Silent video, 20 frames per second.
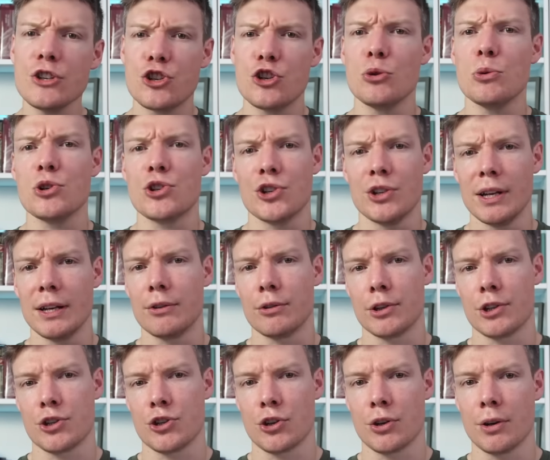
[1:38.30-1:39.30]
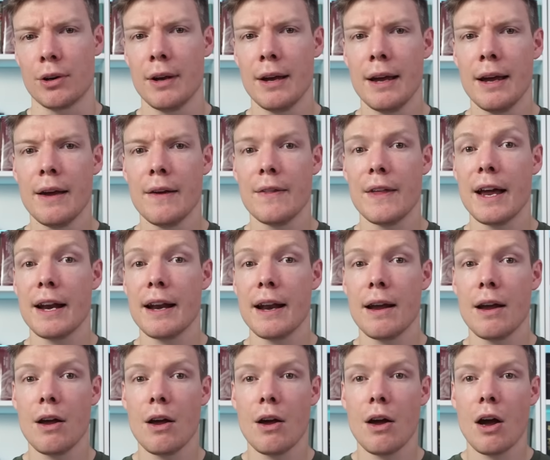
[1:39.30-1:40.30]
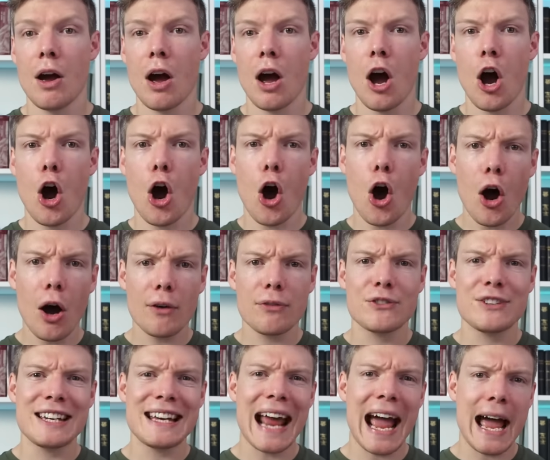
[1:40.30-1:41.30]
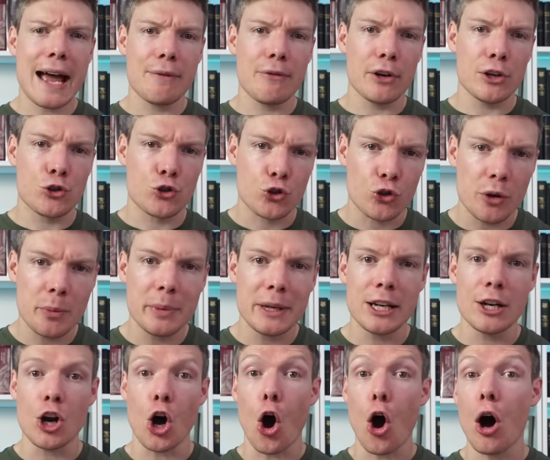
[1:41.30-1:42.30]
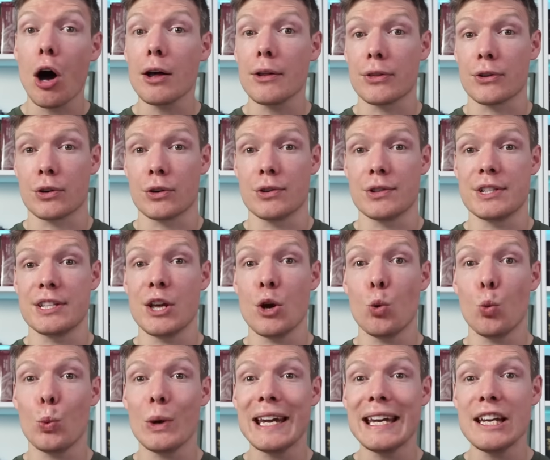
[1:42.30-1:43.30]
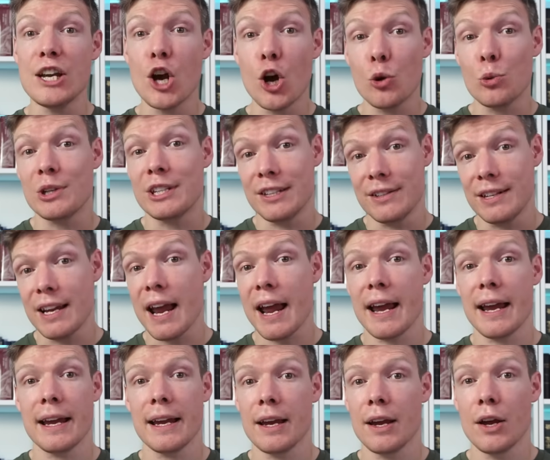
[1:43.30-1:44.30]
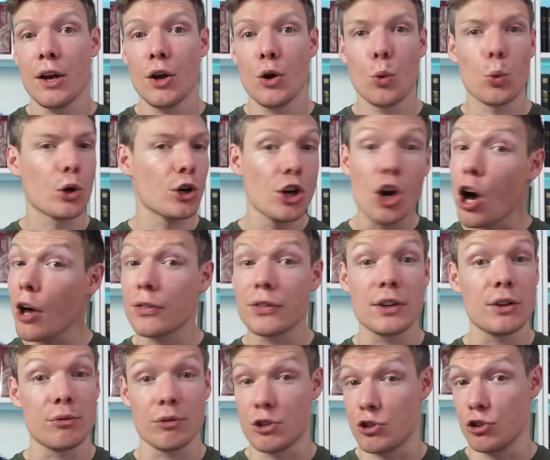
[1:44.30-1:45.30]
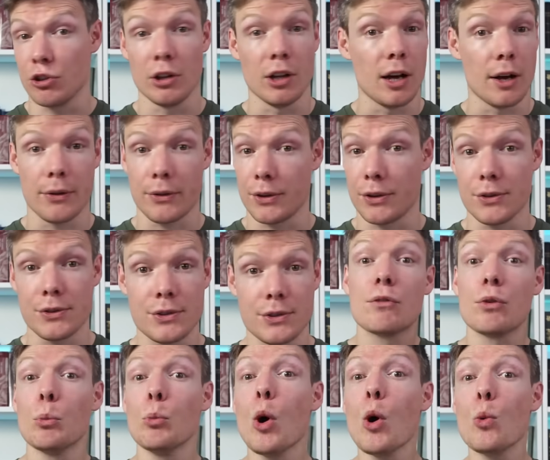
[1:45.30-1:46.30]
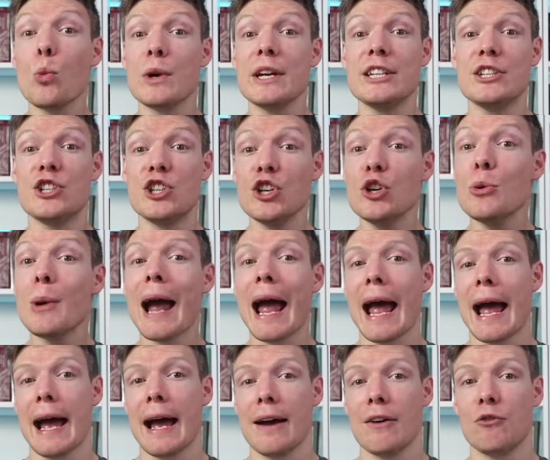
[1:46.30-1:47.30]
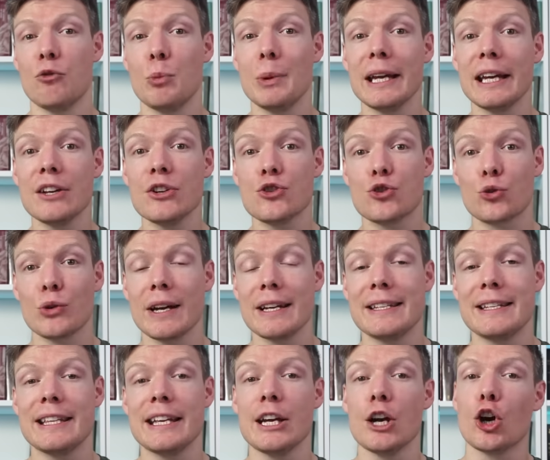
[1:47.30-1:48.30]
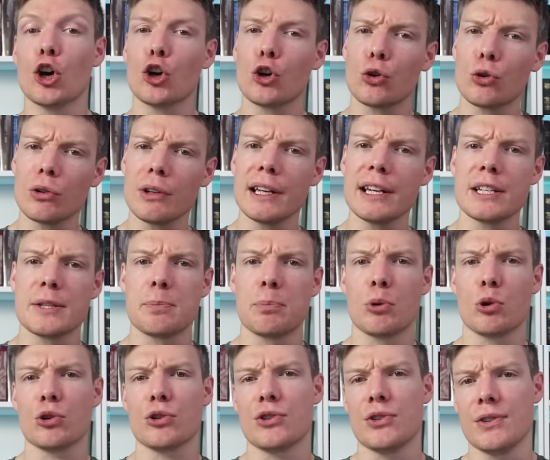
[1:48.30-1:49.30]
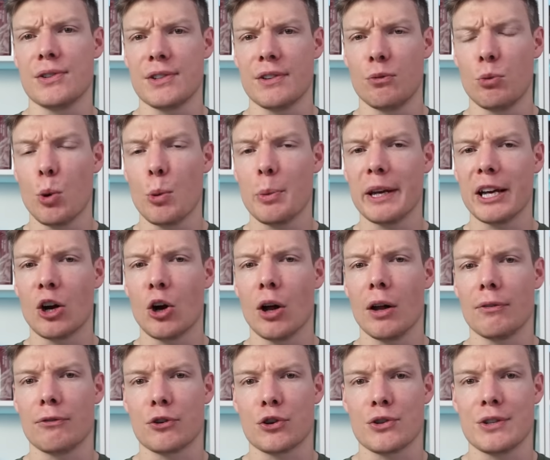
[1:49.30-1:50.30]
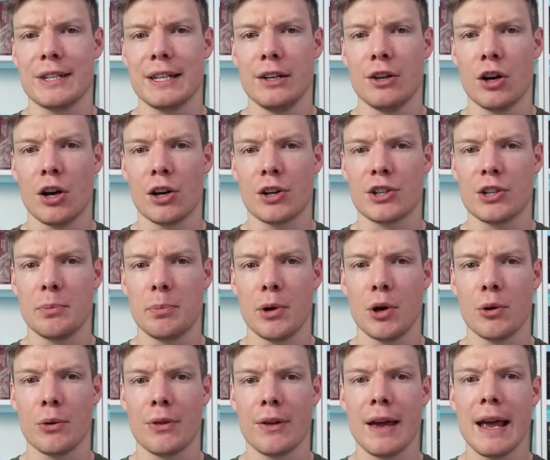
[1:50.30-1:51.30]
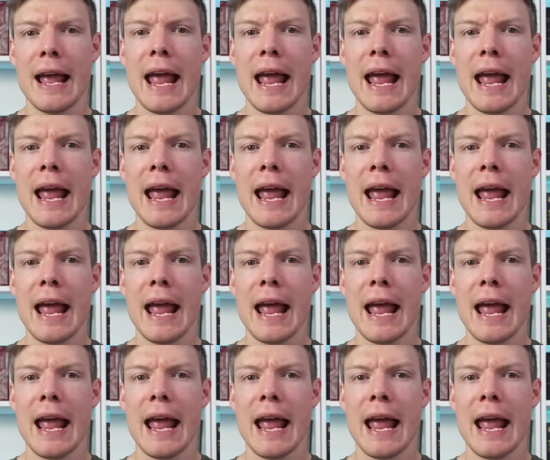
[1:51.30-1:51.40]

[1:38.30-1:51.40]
Jewish literature that often have attributed authors that we know today were not the original authors. From what we do have, we can trace the earliest portions of what we call First Enoch to both